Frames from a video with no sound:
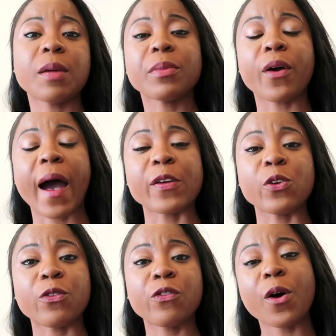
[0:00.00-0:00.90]
Let me know how
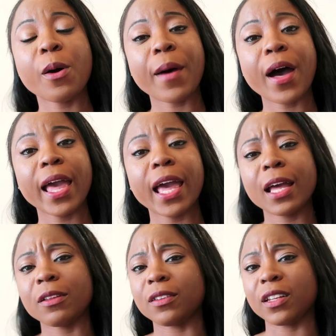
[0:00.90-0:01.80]
you felt about
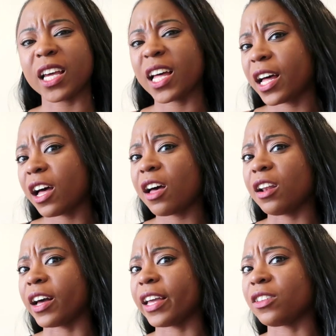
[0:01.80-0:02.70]
it. Did it
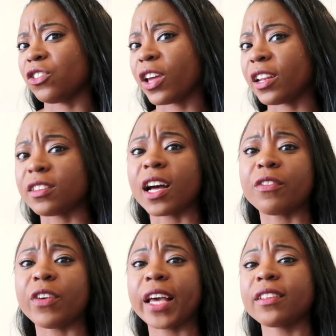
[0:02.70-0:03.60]
hurt? Like, did you get any side
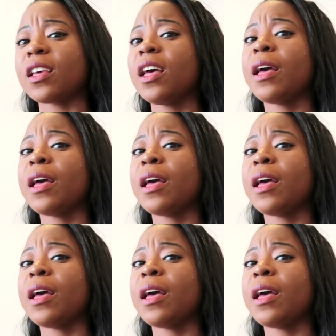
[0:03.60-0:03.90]
effects?